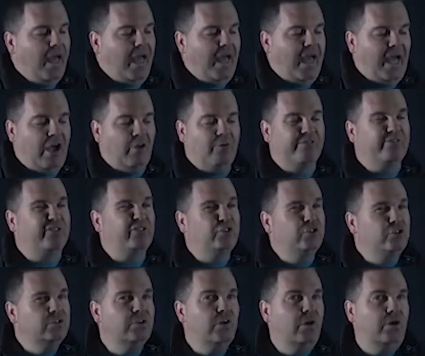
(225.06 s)
However,
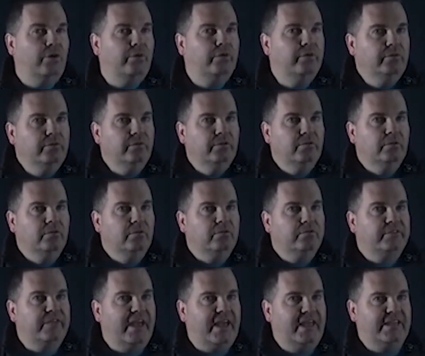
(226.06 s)
you know
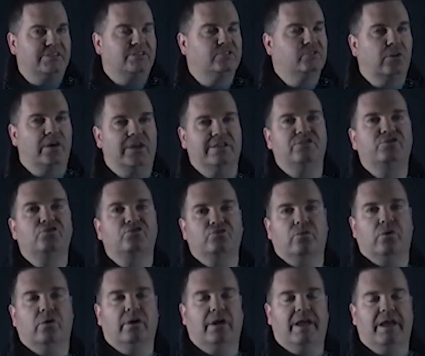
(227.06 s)
that it's not a
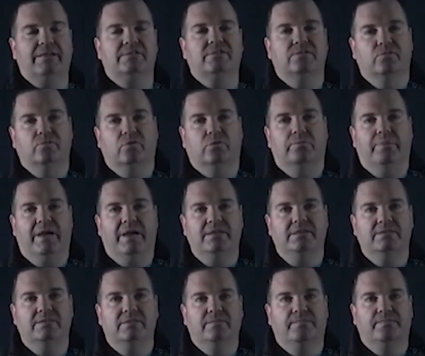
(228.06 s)
strong acid or
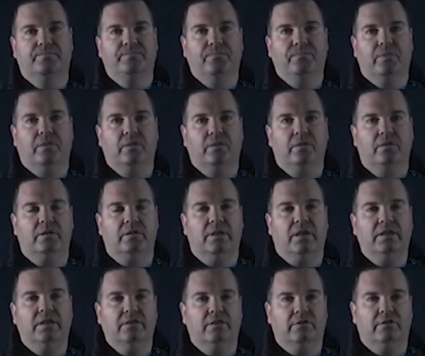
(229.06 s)
base.
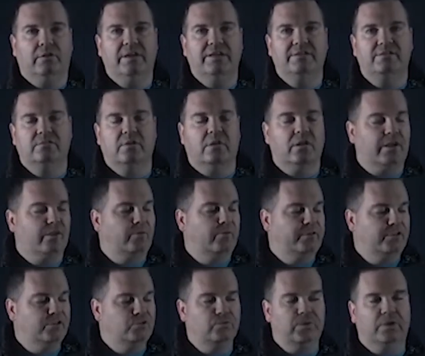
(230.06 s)
Okay, all right? It's not like when
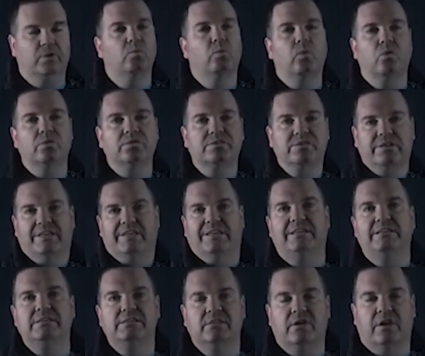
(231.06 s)
you drink water, your
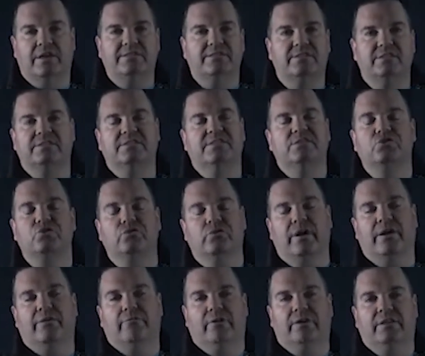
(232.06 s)
insides
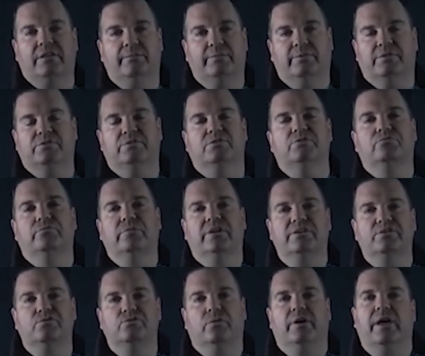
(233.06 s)
disintegrate or anything because it's a really
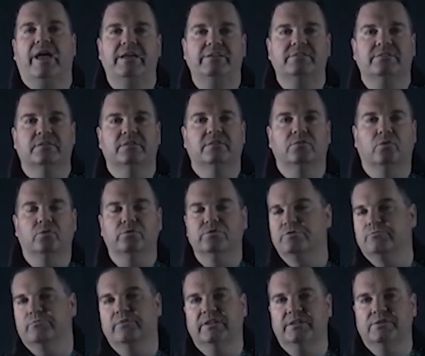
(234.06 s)
strong acid or it's
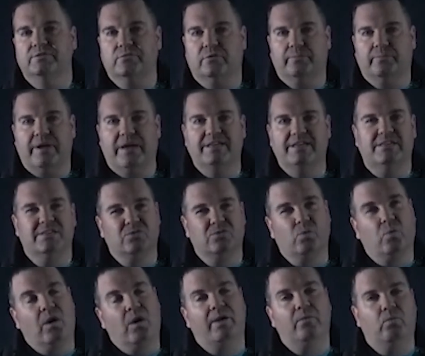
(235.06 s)
a really strong base. It's
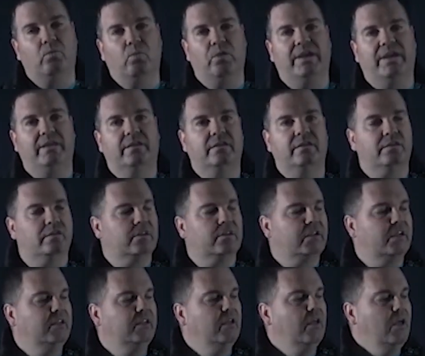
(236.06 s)
quite weak,
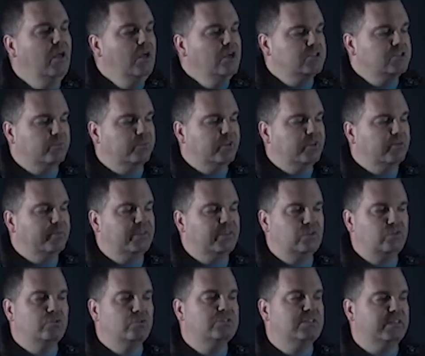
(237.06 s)
okay? So we're going to be
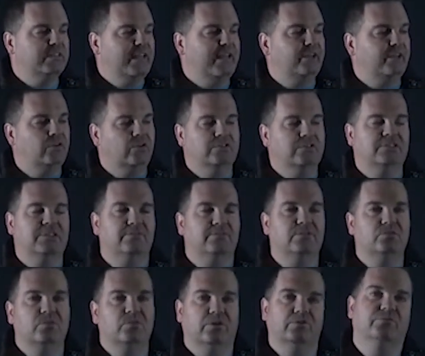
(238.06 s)
using that concept
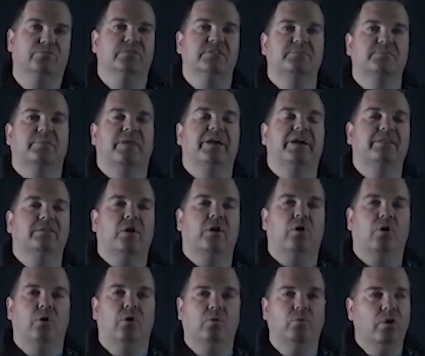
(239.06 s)
as well to explain the
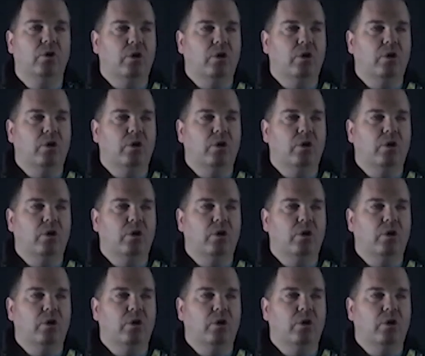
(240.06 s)
whole